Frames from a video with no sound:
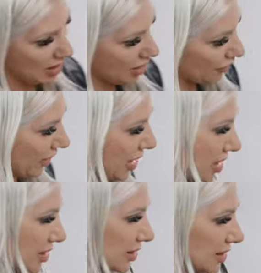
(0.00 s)
All
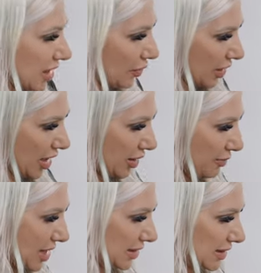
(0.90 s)
right, so now we got our
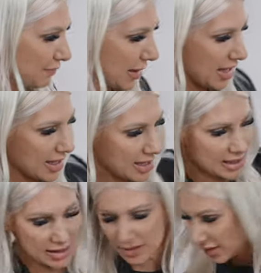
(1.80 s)
messy
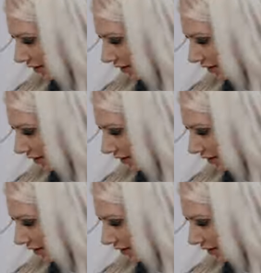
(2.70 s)
bun.